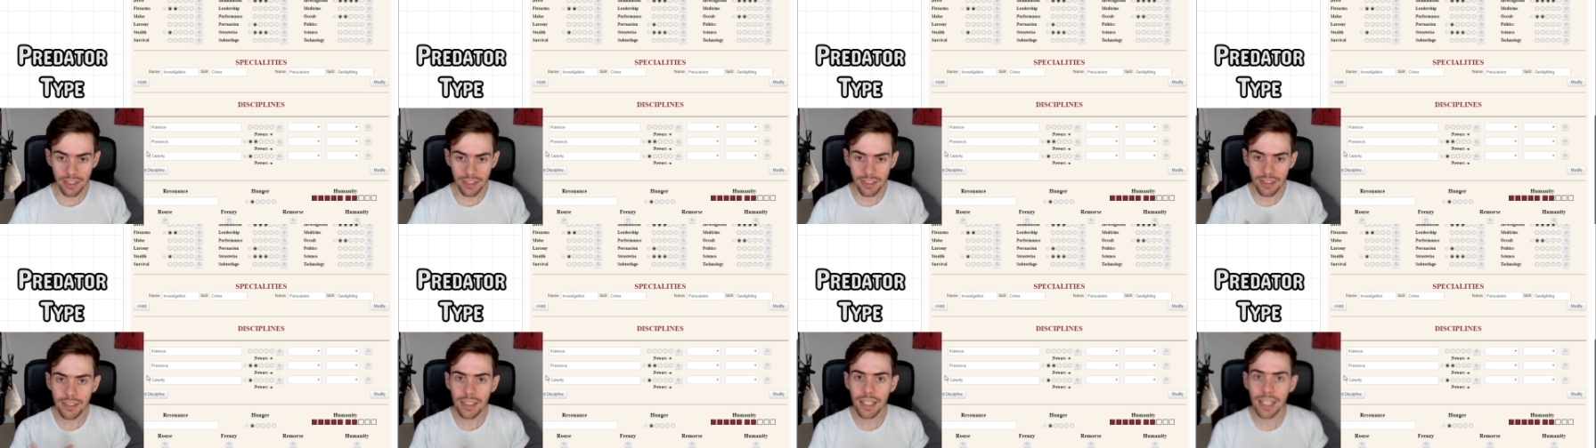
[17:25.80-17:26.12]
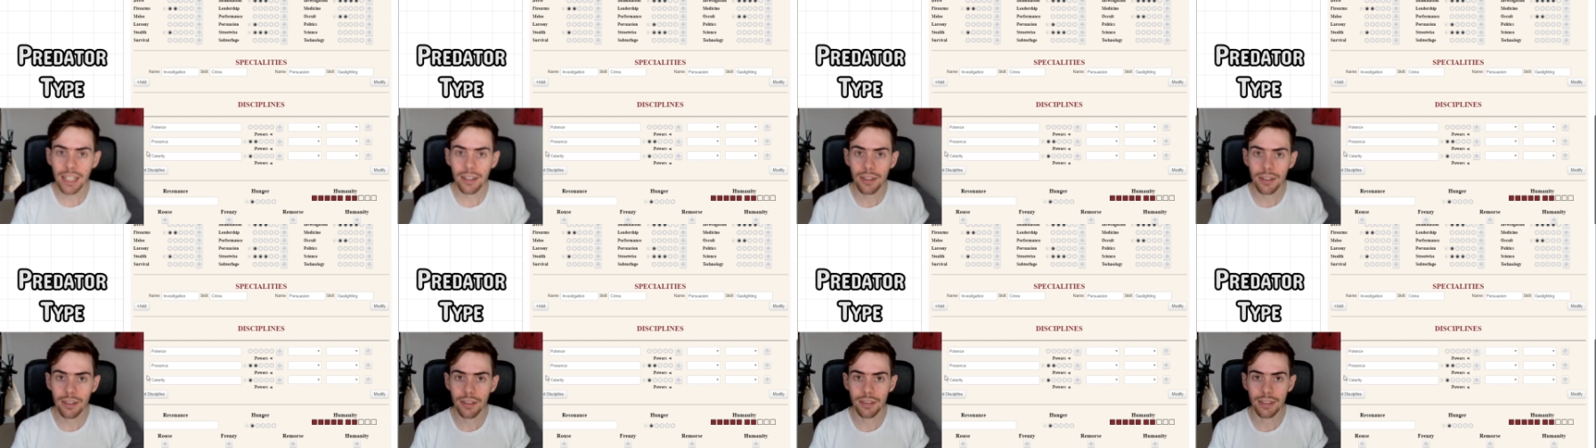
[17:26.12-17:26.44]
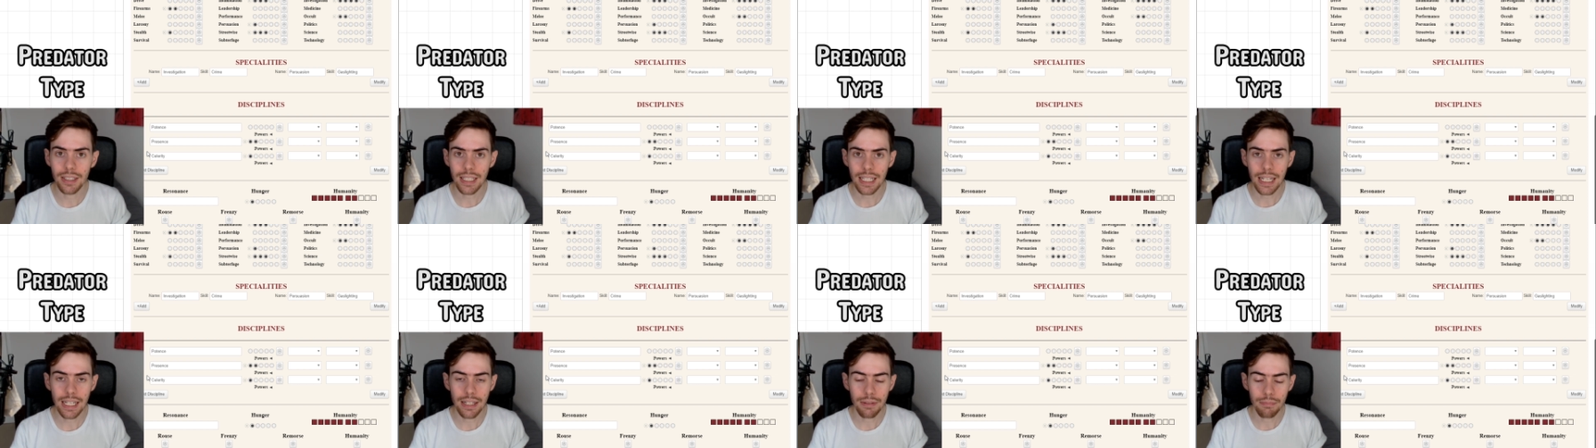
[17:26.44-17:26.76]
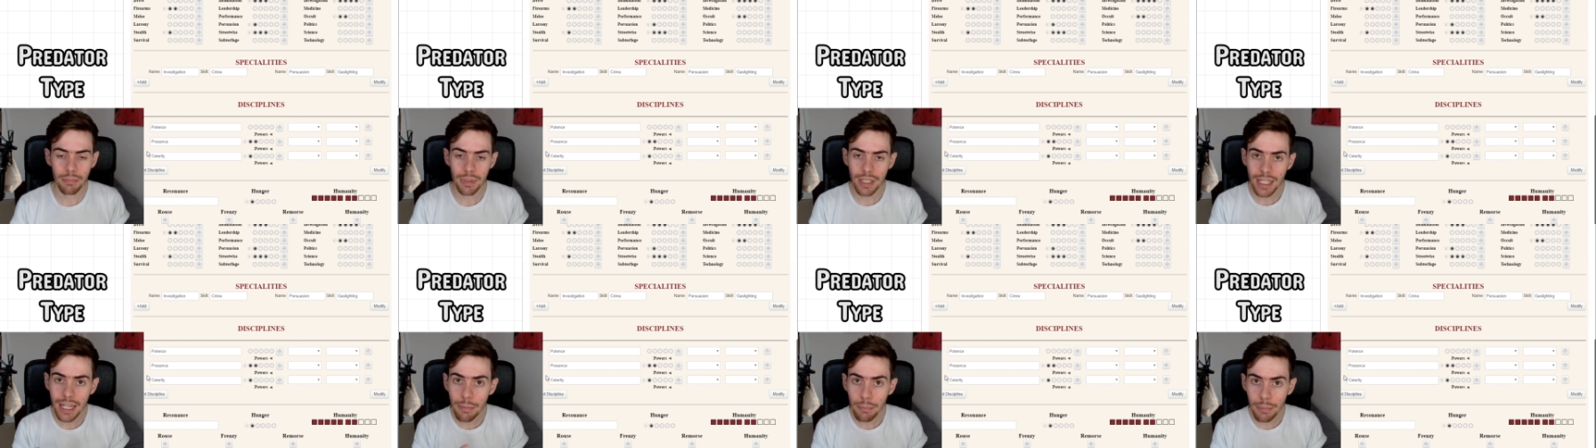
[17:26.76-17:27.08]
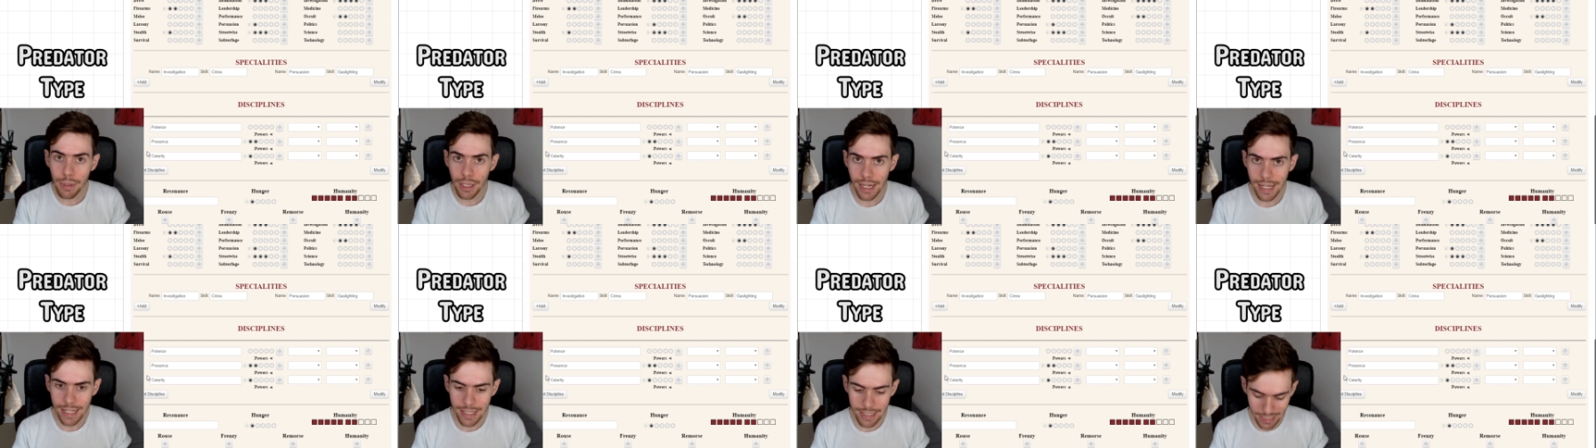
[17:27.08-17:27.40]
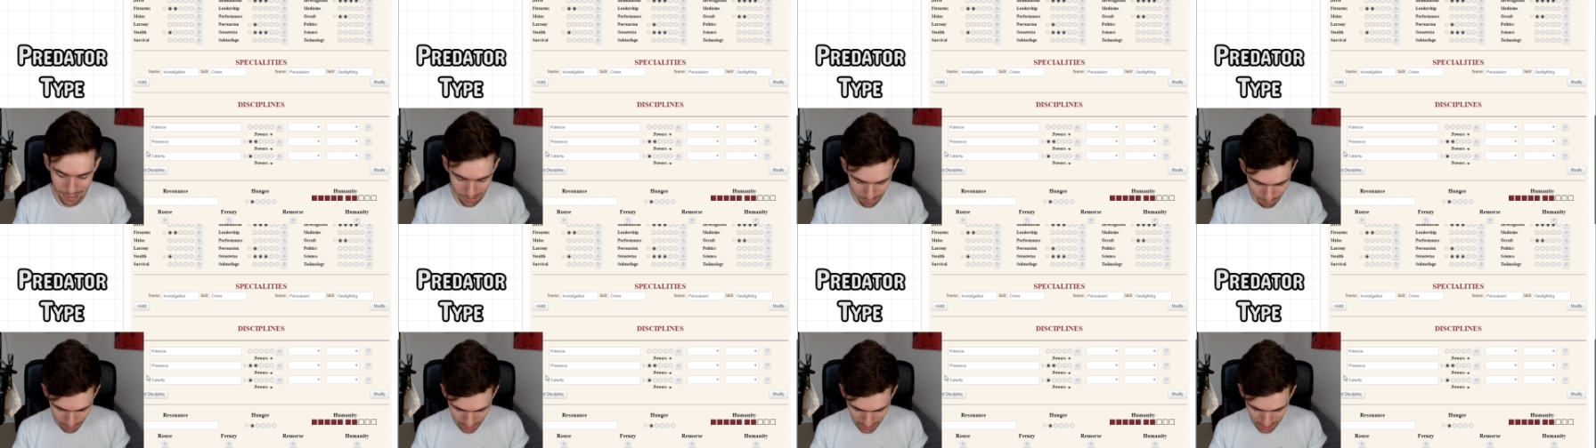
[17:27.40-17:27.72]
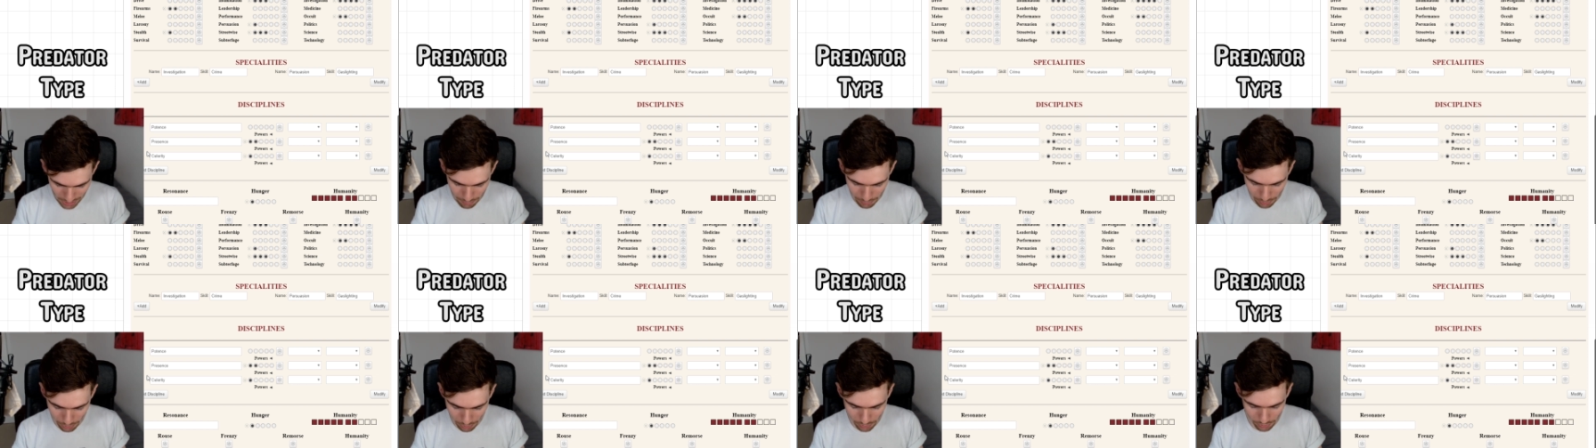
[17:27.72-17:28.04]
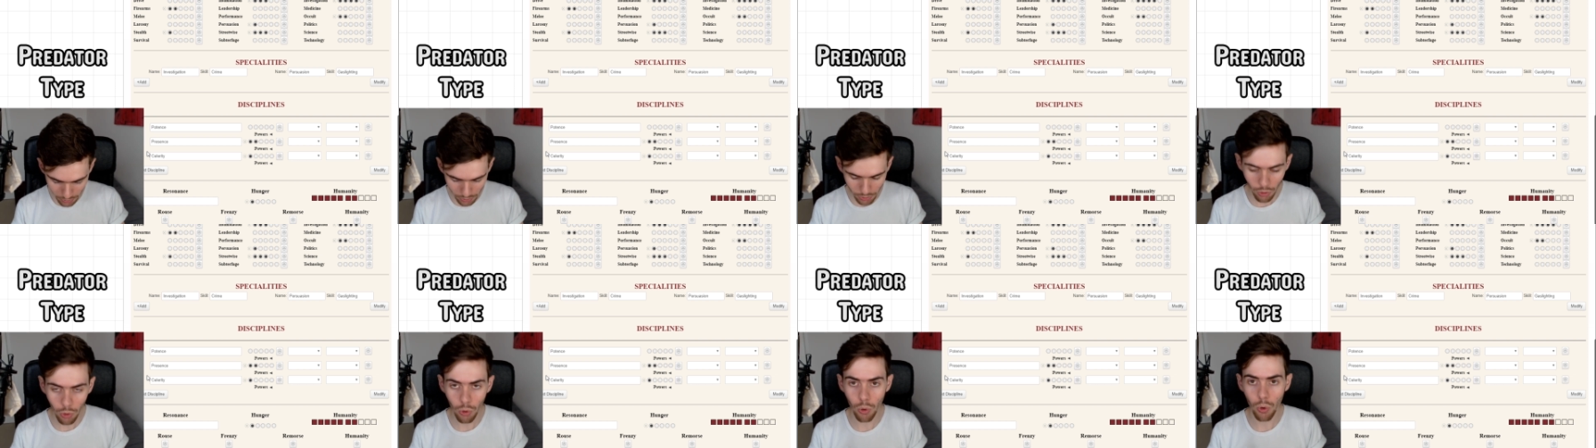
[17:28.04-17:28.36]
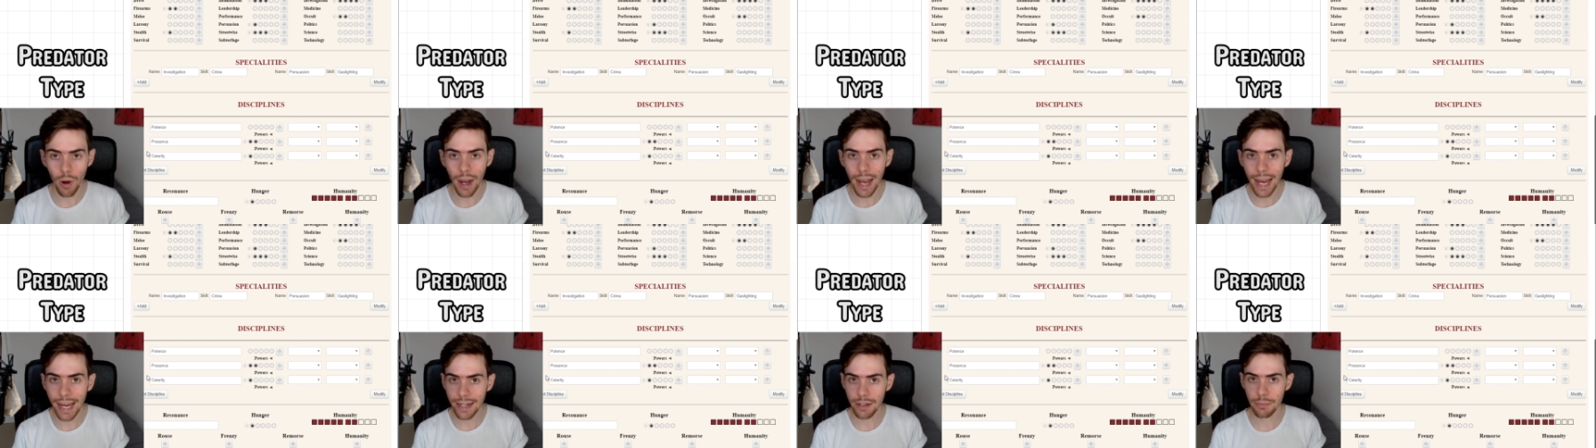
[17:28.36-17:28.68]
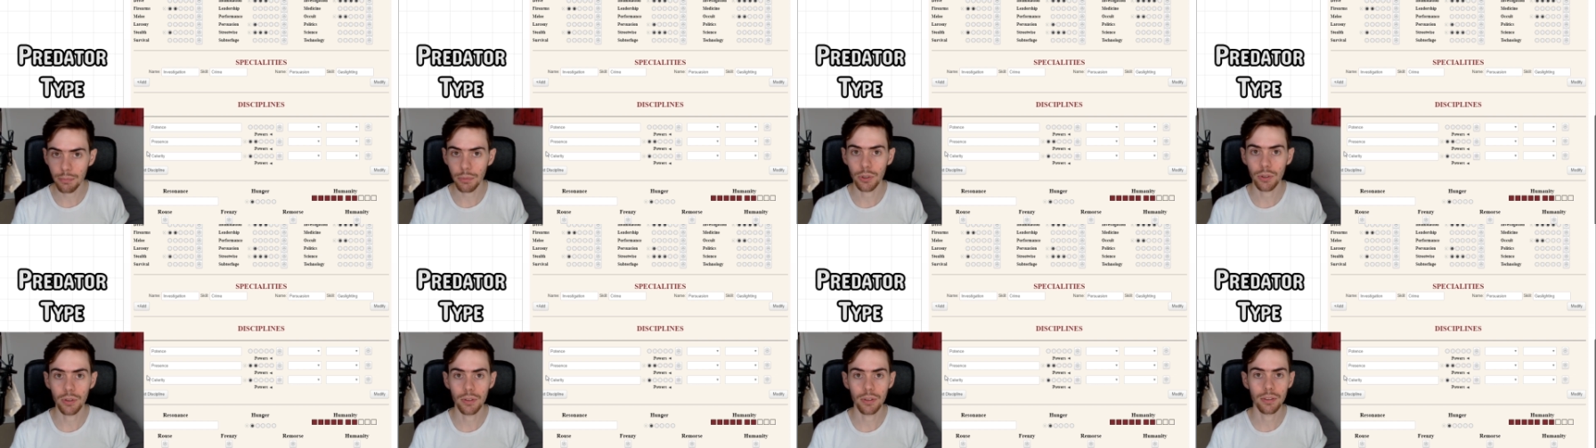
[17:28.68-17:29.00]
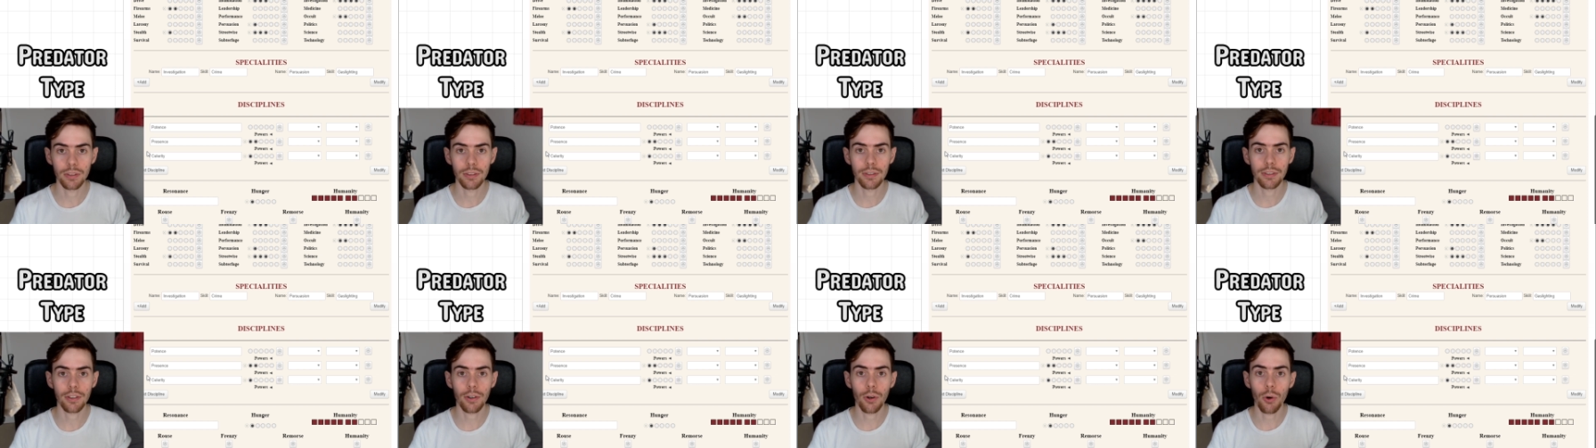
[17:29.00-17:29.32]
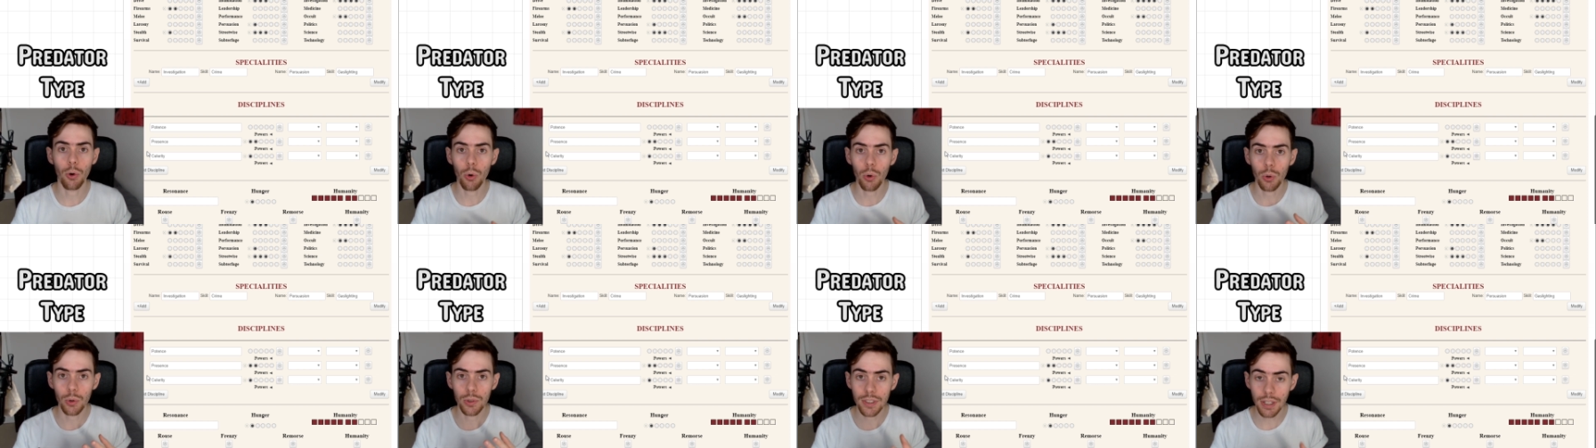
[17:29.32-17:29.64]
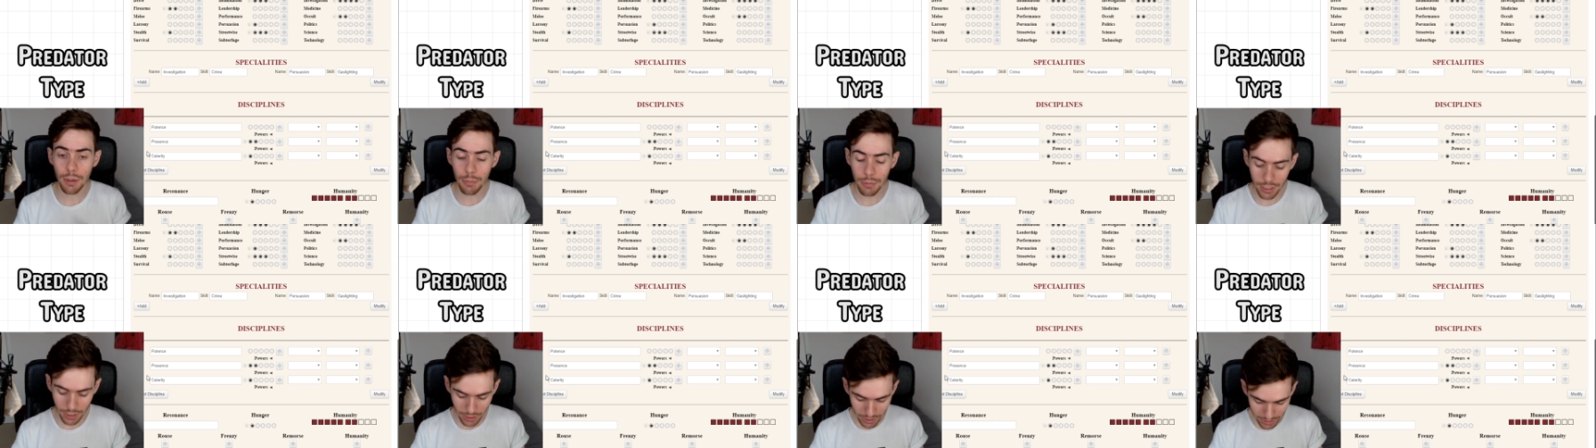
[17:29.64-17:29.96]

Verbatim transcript: skilled in manipulating people or animals or something